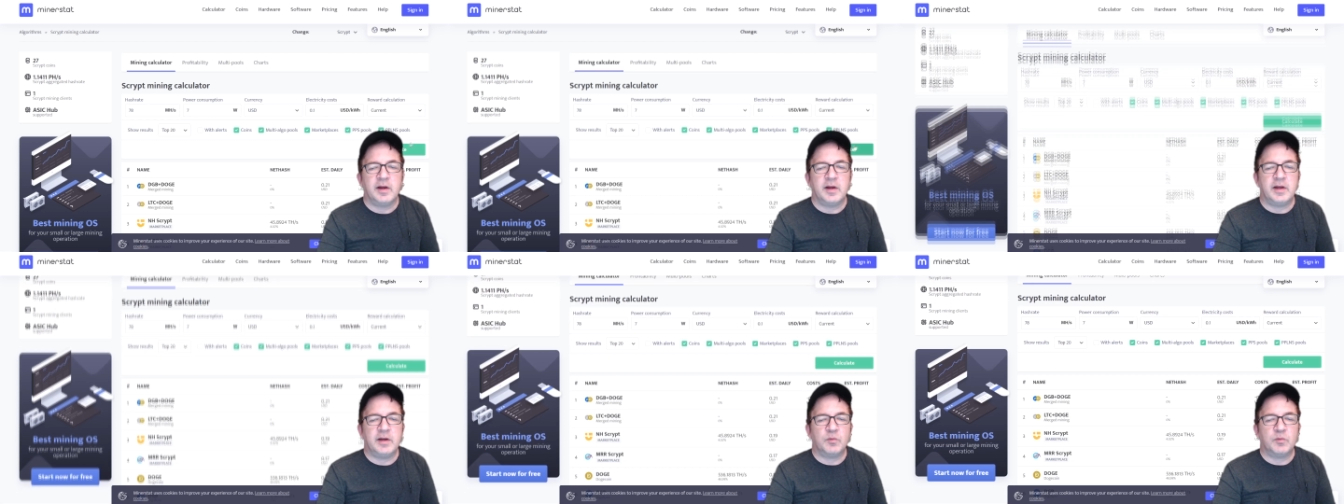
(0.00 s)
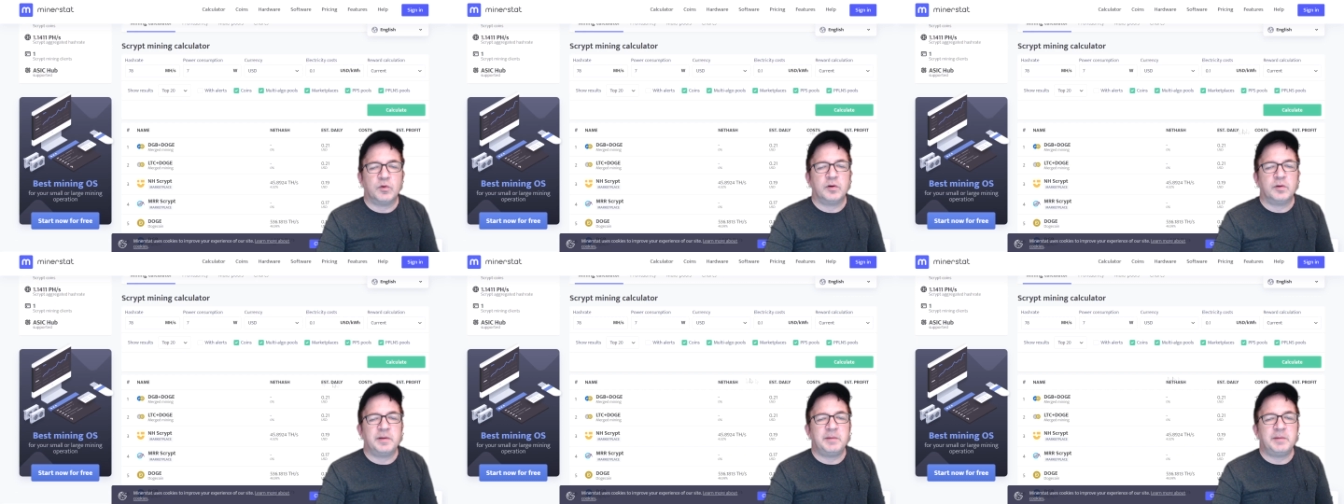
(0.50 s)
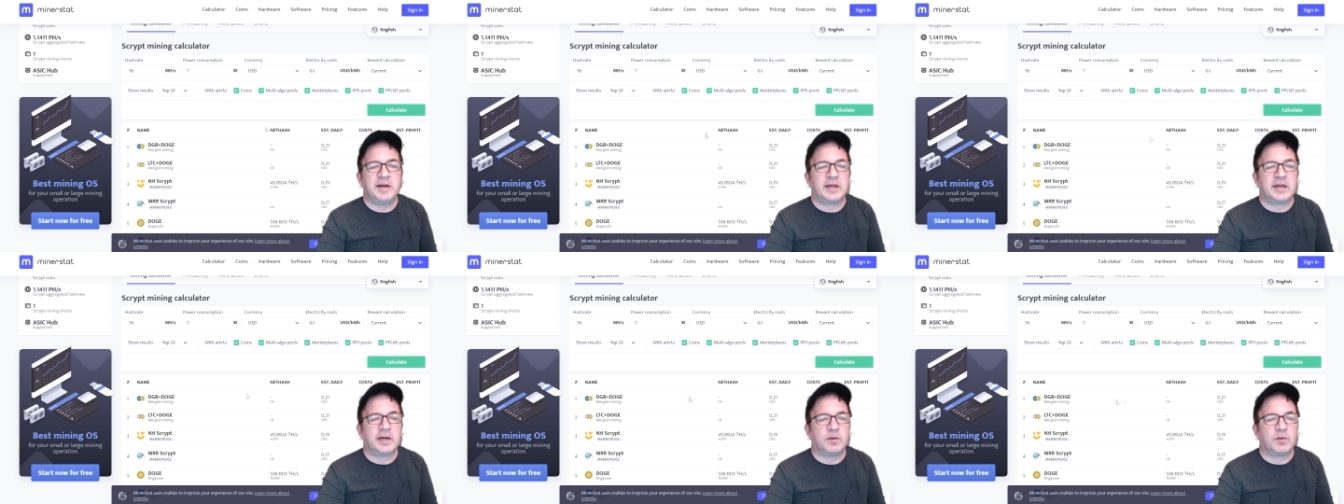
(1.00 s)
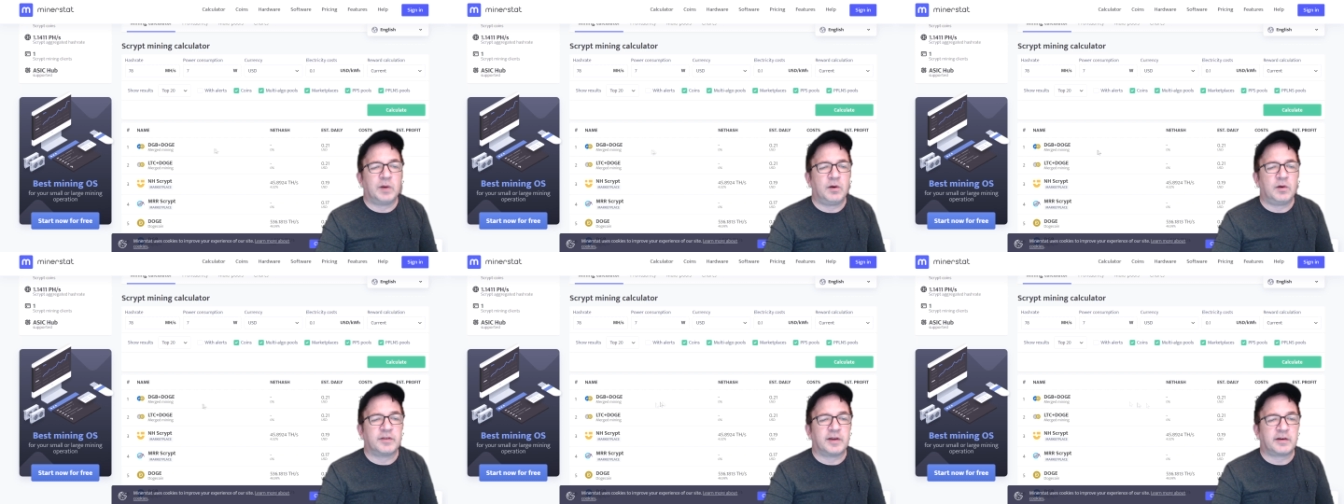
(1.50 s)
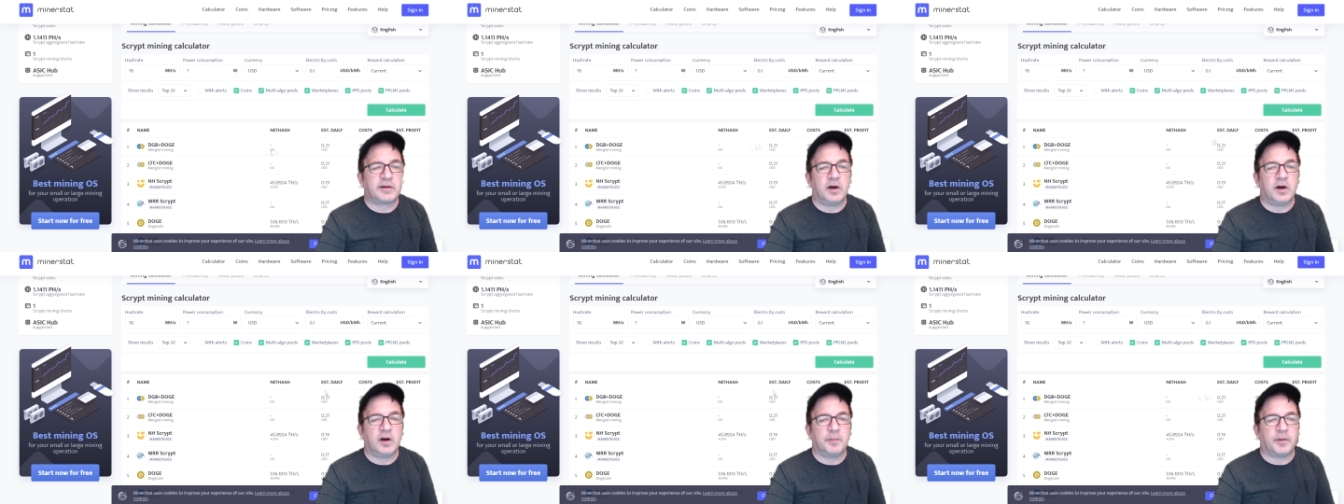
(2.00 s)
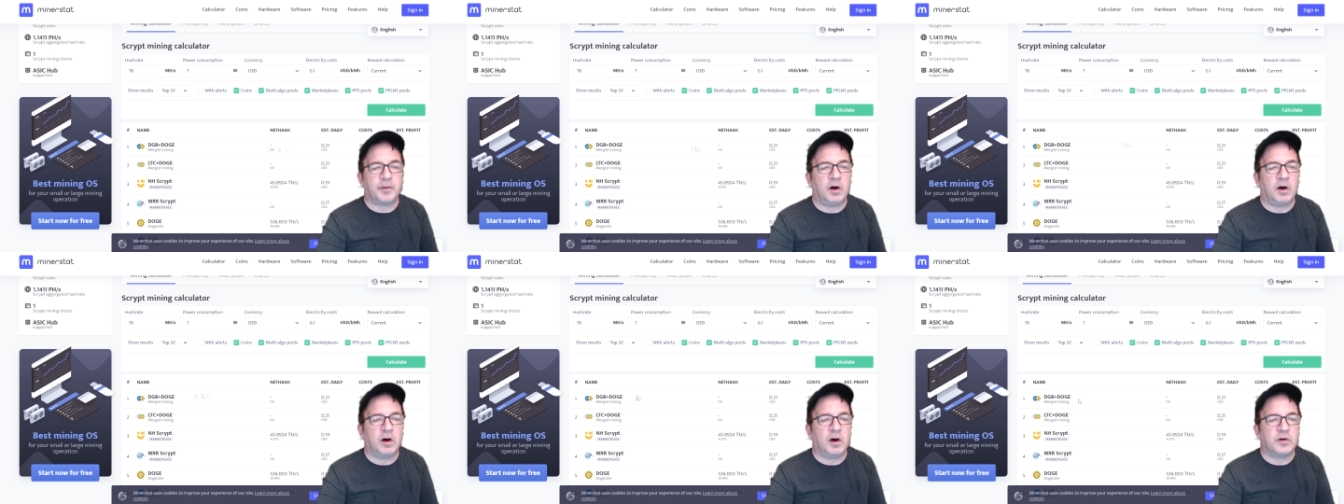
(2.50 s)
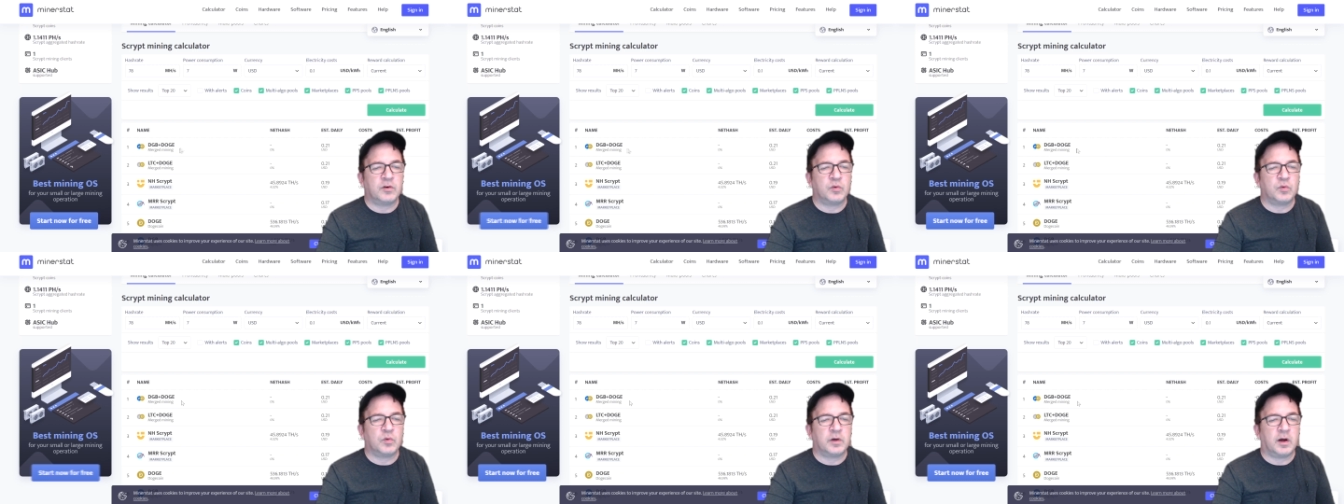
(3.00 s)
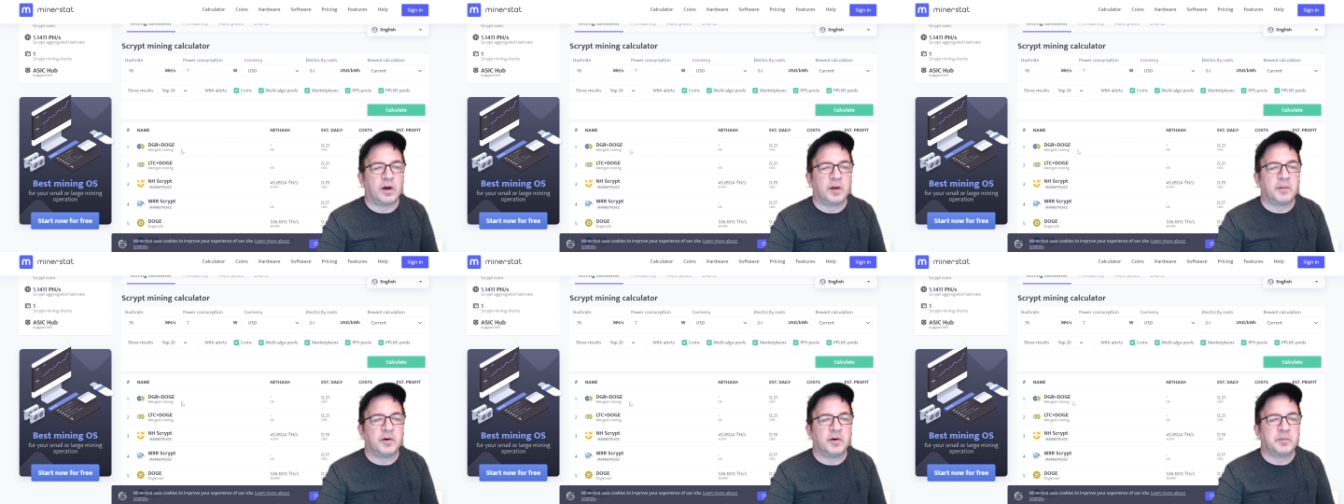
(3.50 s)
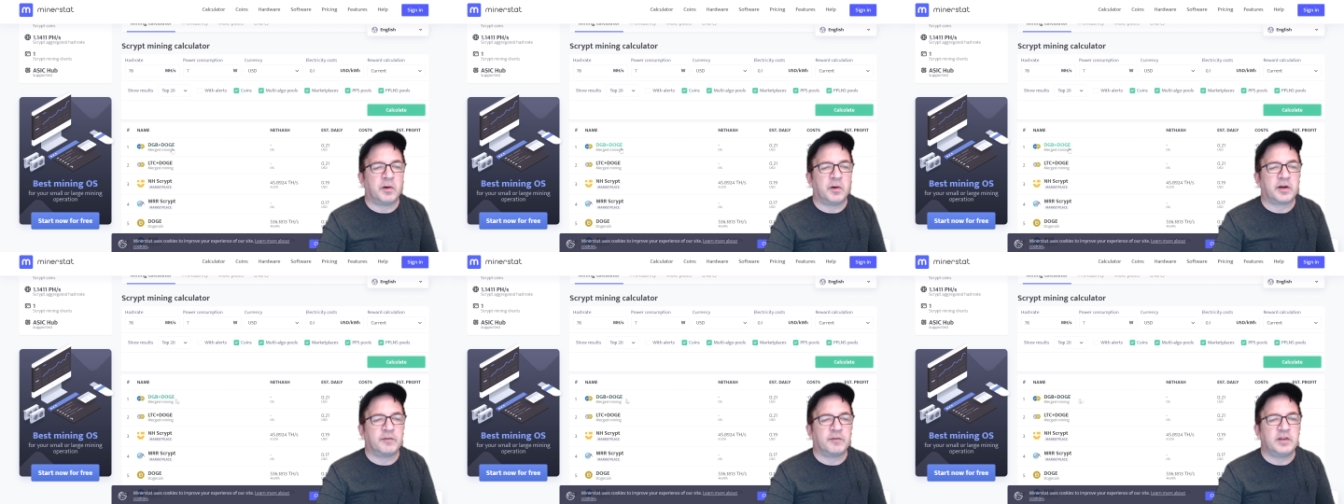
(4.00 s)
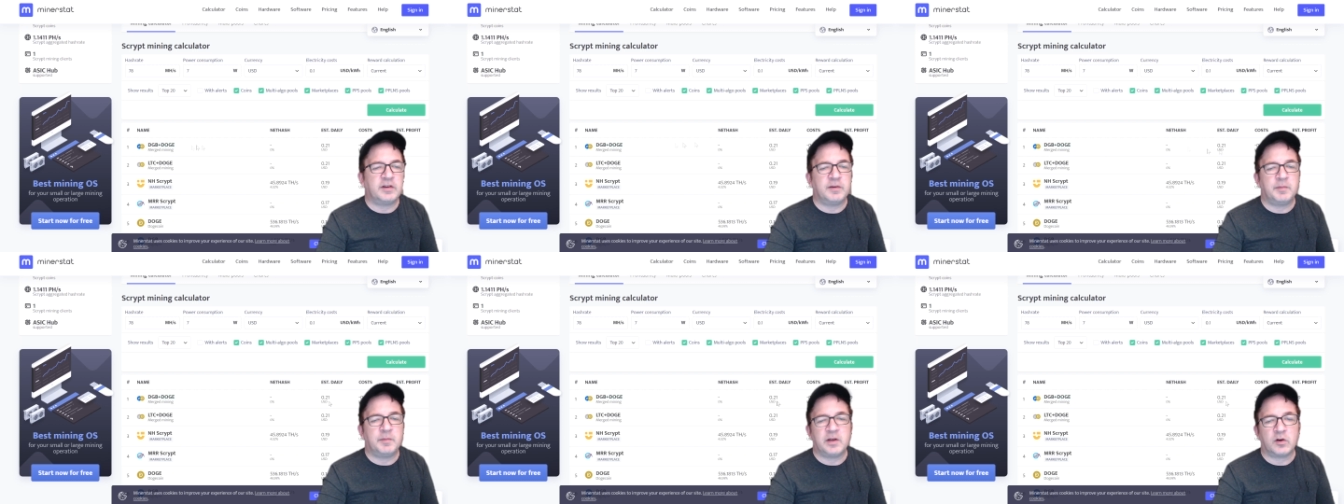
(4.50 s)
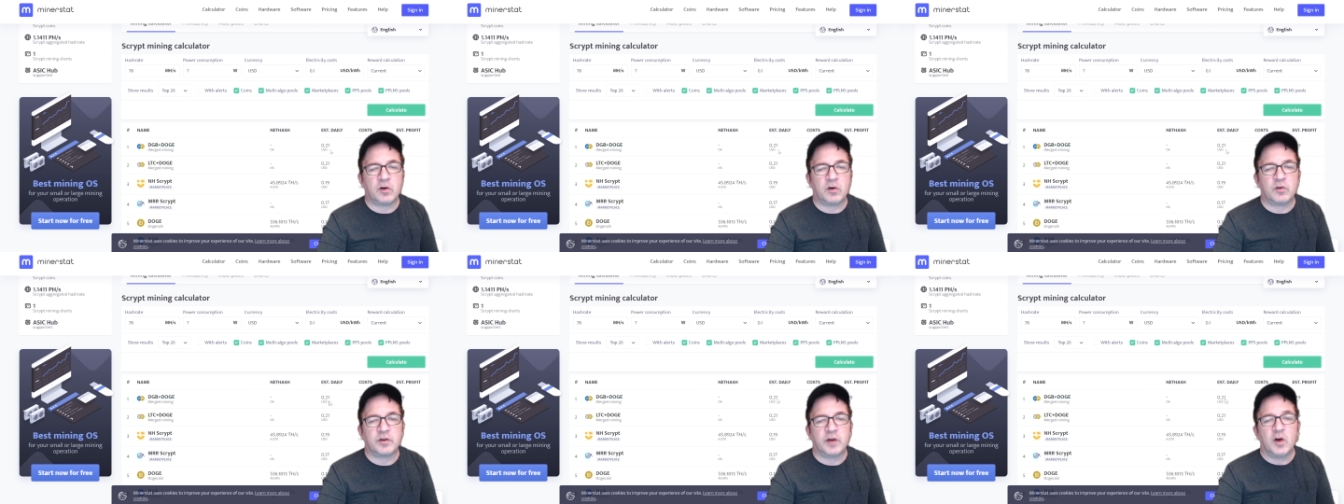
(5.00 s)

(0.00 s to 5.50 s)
it would be making, wow, it's actually up on doing uh, merge mining of DGB and Doge.